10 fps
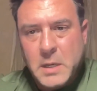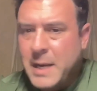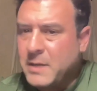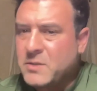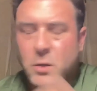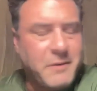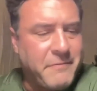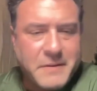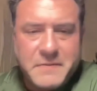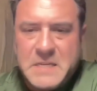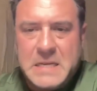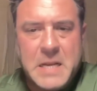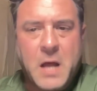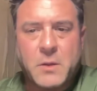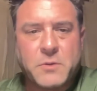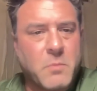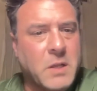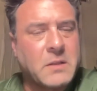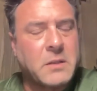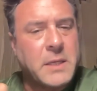Now, it's only $15
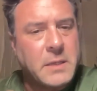monthly